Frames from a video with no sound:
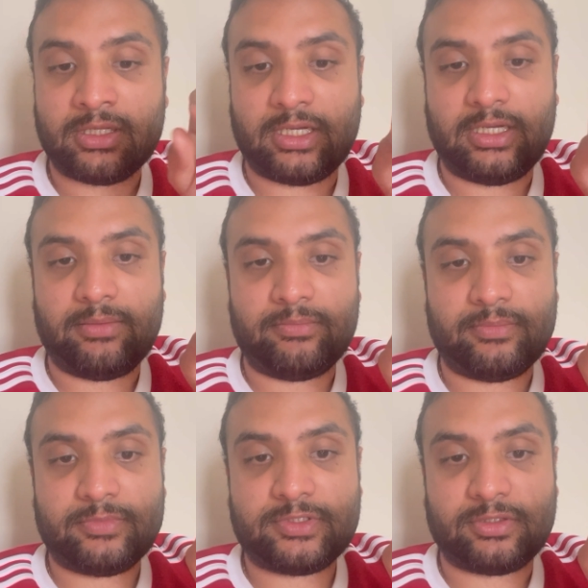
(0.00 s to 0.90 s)

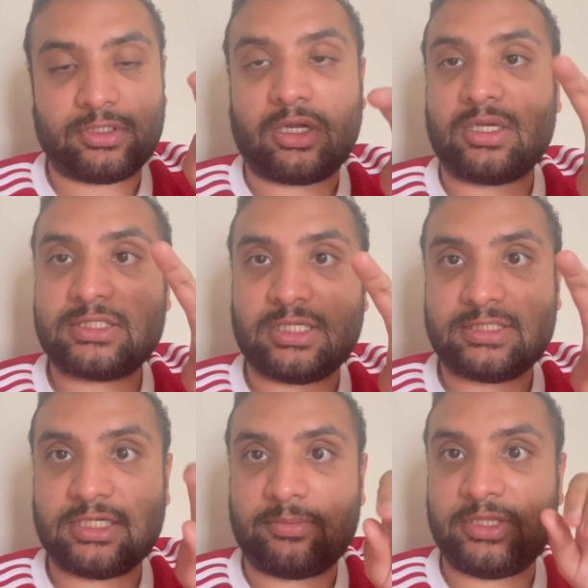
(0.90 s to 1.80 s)
So the car
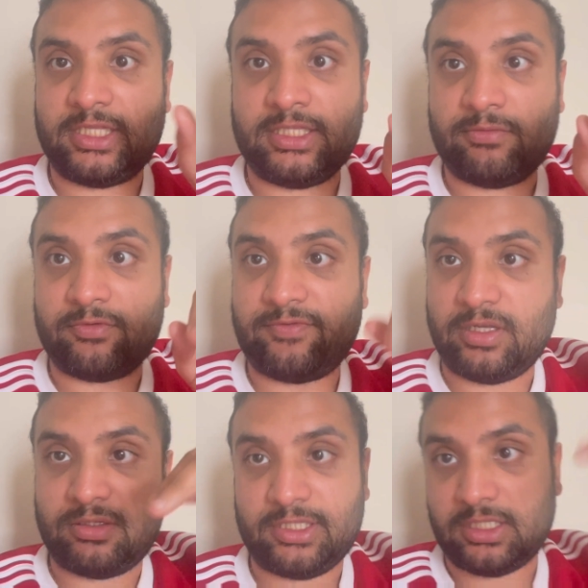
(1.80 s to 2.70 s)
starts up and then they would
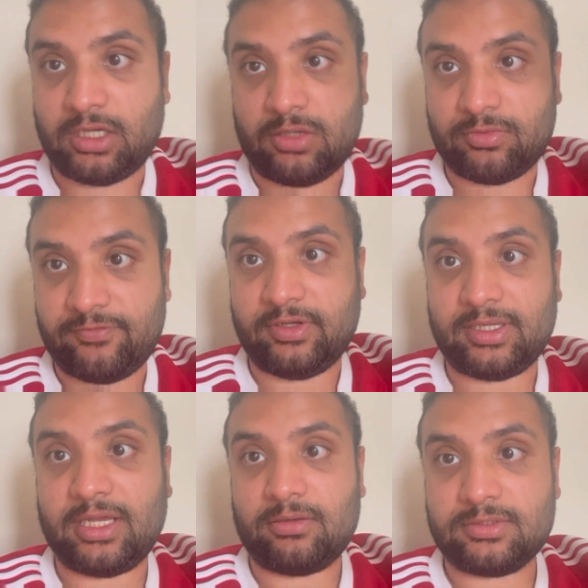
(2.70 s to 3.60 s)
fail and the car would
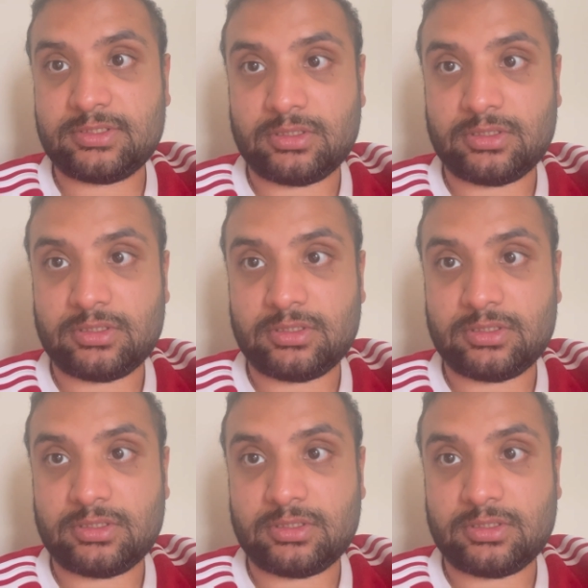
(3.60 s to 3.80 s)
freak out.